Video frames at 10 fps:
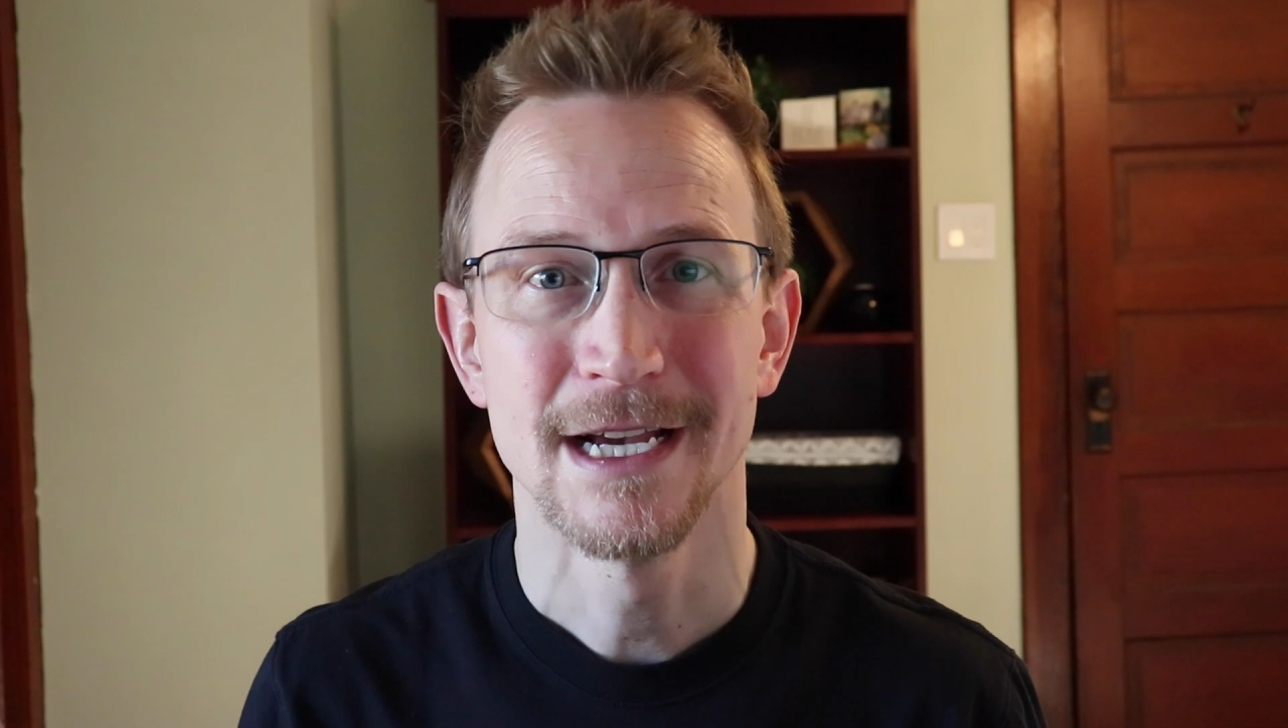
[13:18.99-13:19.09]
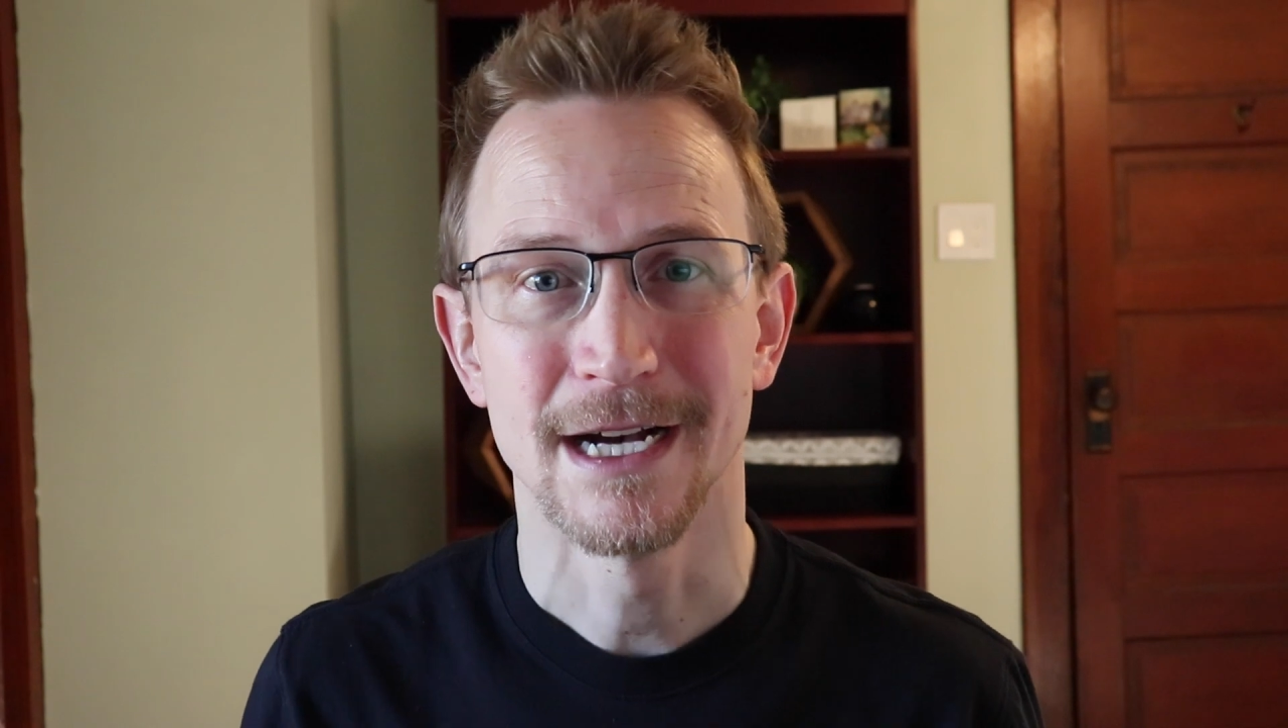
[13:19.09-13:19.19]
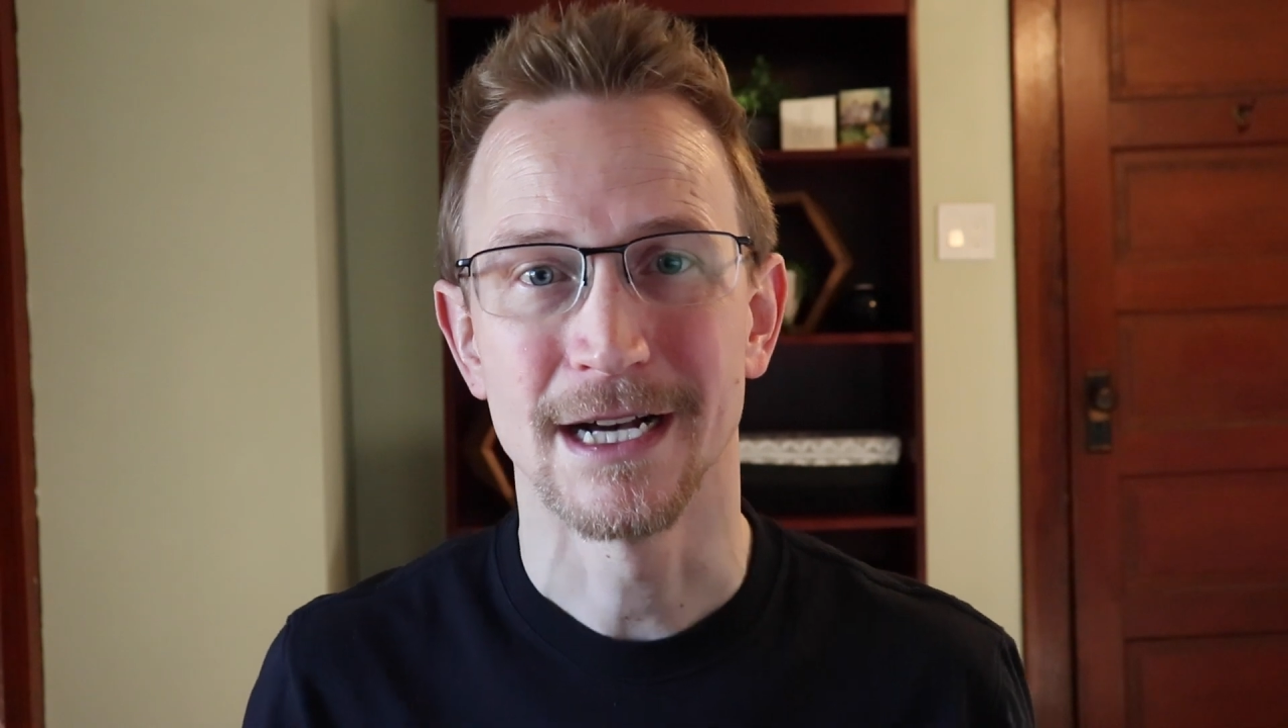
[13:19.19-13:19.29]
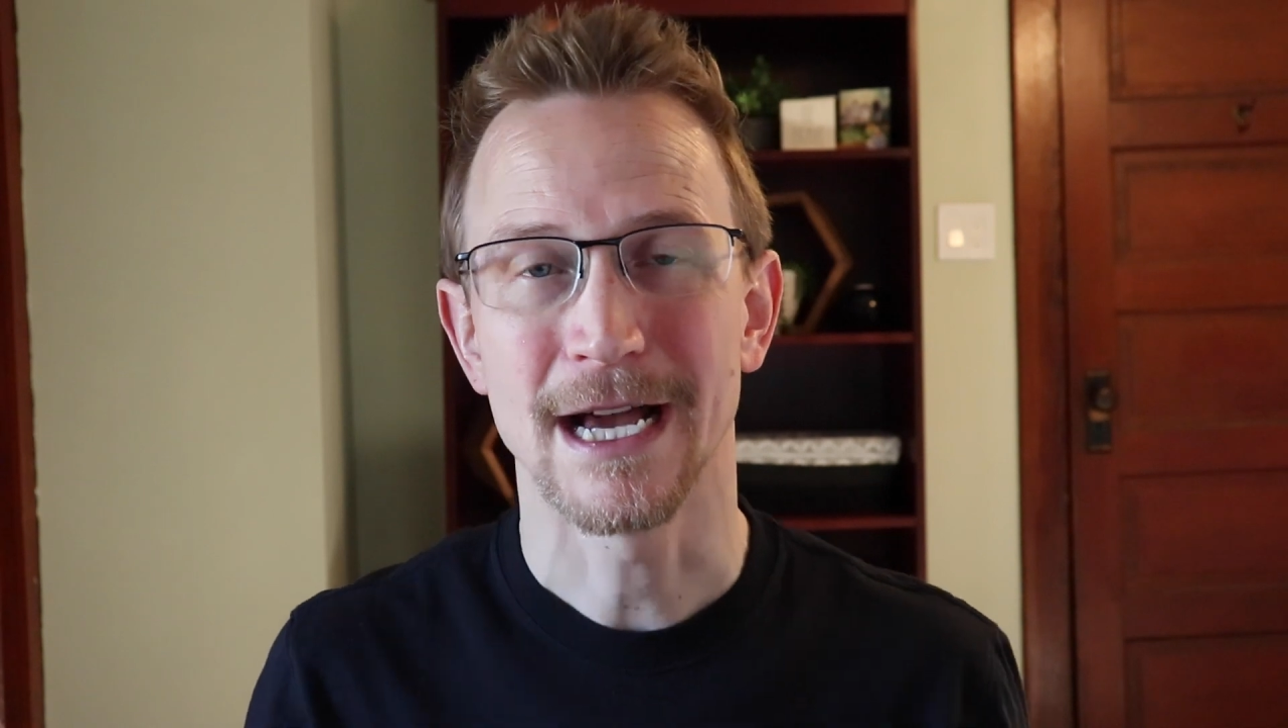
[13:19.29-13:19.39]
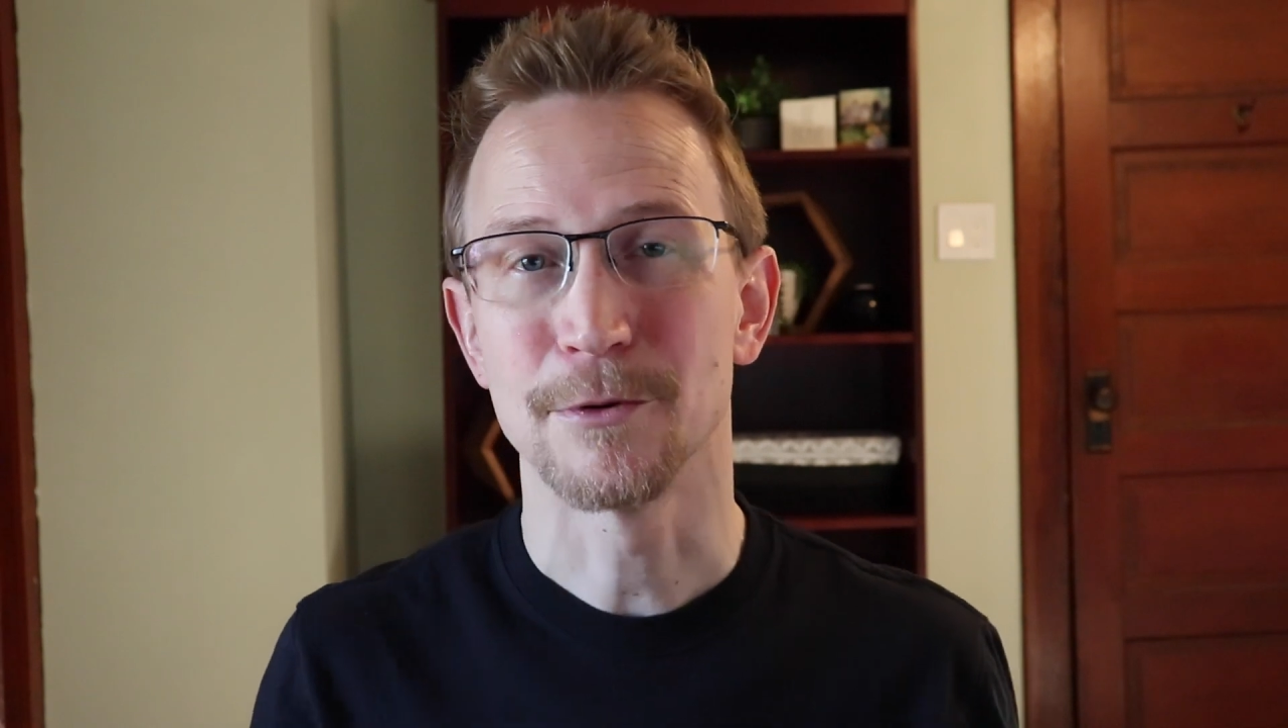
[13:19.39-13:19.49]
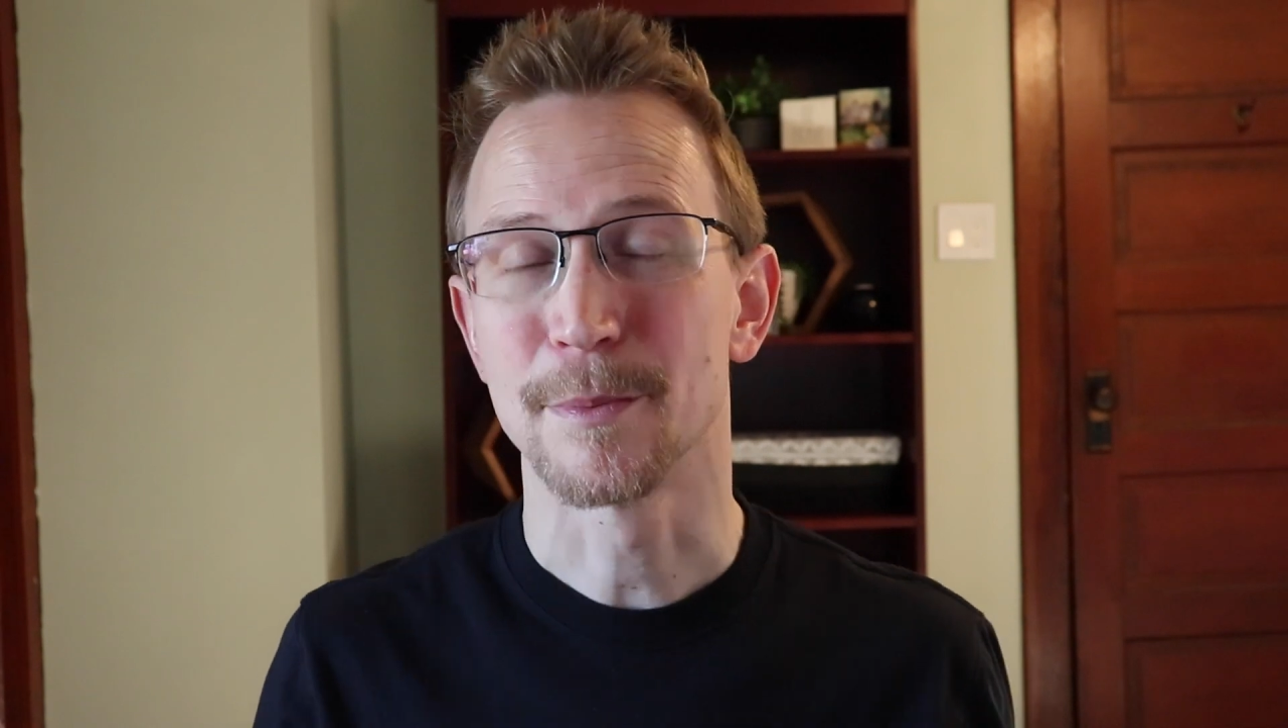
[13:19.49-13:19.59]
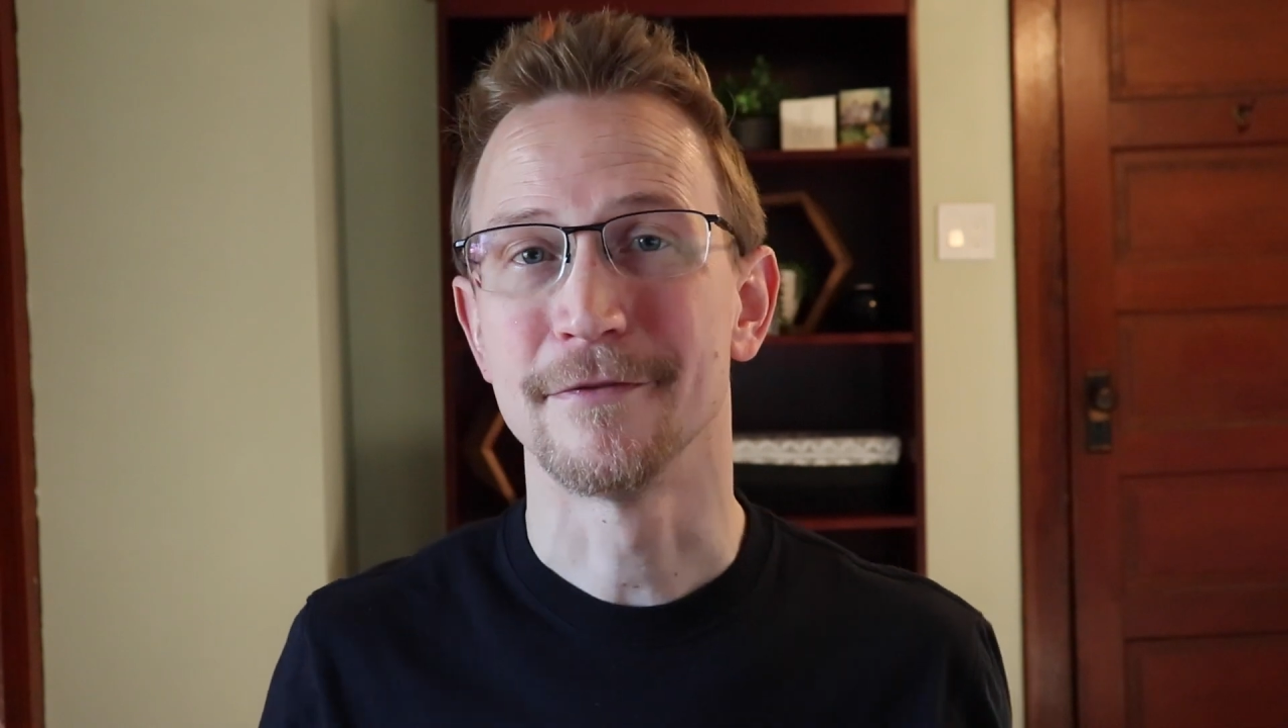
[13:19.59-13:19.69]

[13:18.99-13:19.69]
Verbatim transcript: Uh, I will